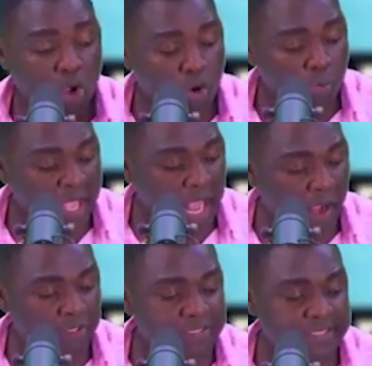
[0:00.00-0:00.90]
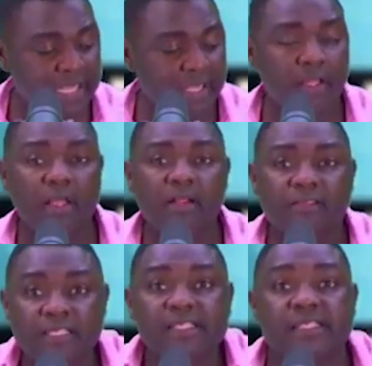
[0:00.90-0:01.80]
Obia or say
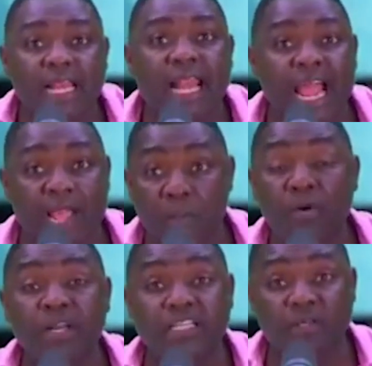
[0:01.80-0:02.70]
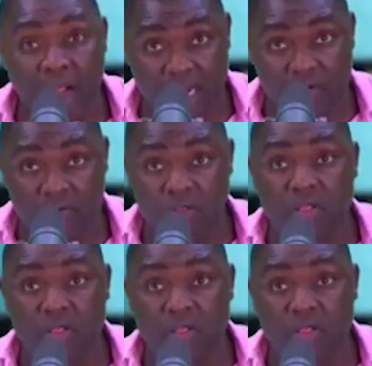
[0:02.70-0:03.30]
this is a lie. Everybody din wahano.